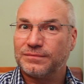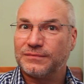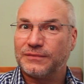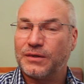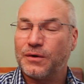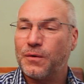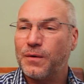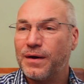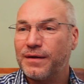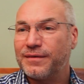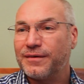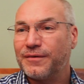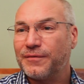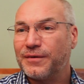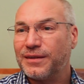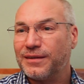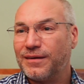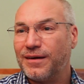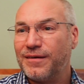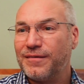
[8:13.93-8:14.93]
Go out there
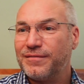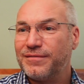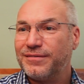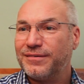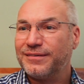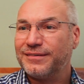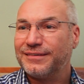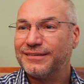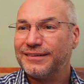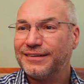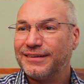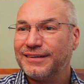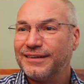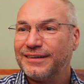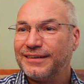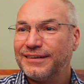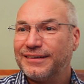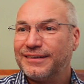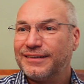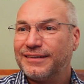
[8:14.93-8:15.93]
with love.
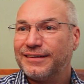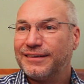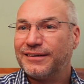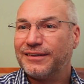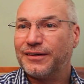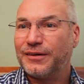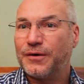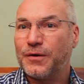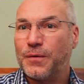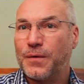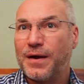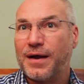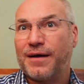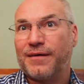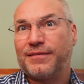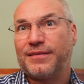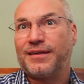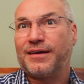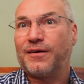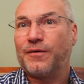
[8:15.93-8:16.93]
Go
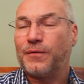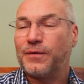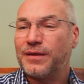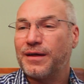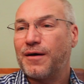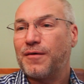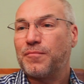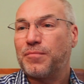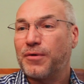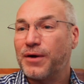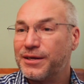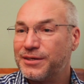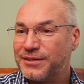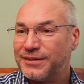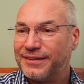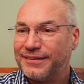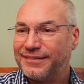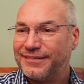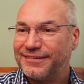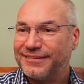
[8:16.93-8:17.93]
out there without
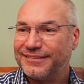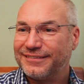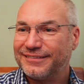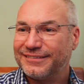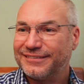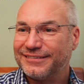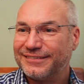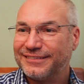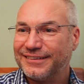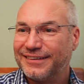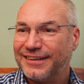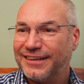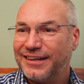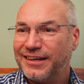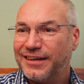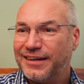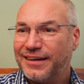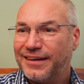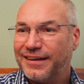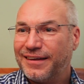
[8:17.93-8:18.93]
prejudice.
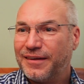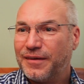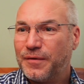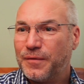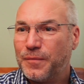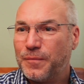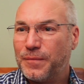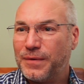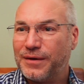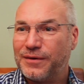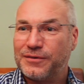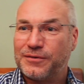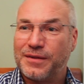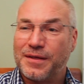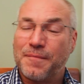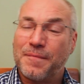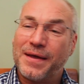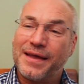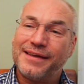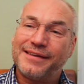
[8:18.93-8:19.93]
Because
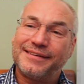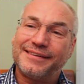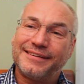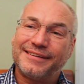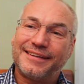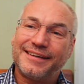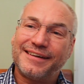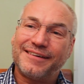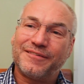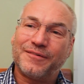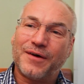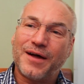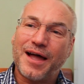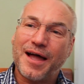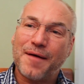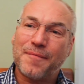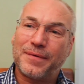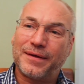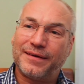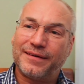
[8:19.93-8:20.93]
the amazing thing will
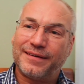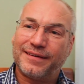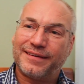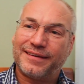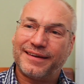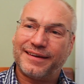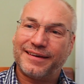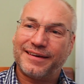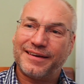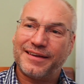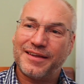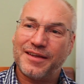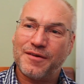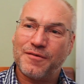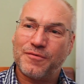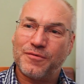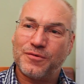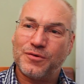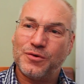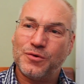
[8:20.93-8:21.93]
happen that
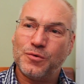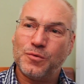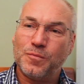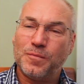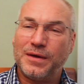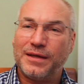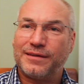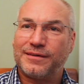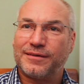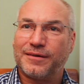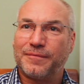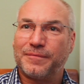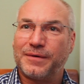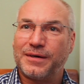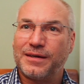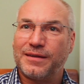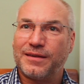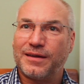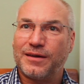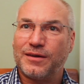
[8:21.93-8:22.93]
if you meet
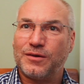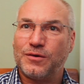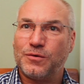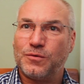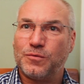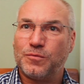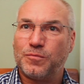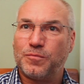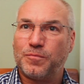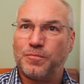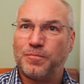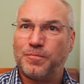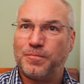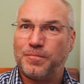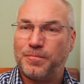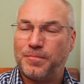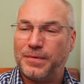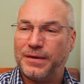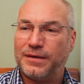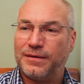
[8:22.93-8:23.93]
somebody that you've
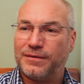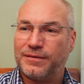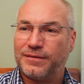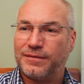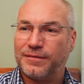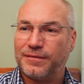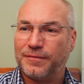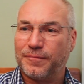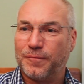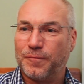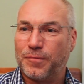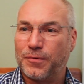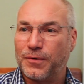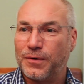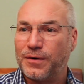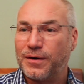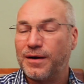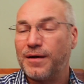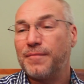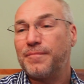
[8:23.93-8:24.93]
been
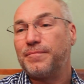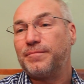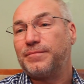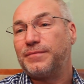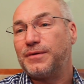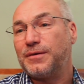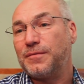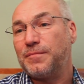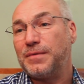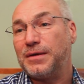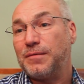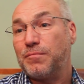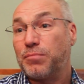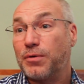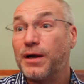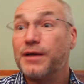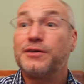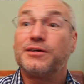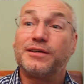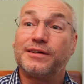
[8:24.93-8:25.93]
brought up to be
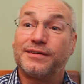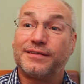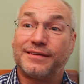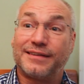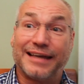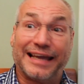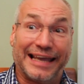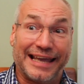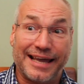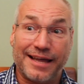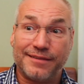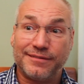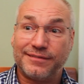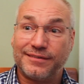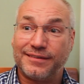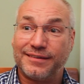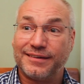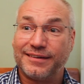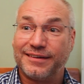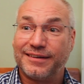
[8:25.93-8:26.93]
prejudiced against,